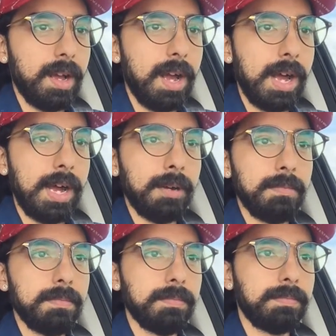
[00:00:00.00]

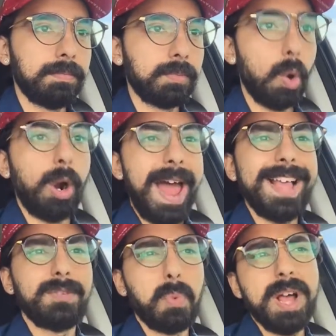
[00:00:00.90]
um, or
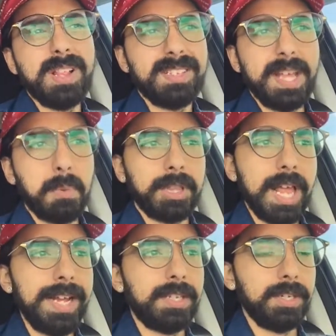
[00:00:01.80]
as well as they would
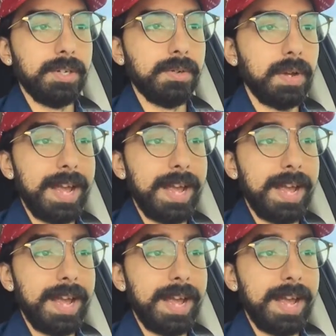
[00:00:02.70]
like to?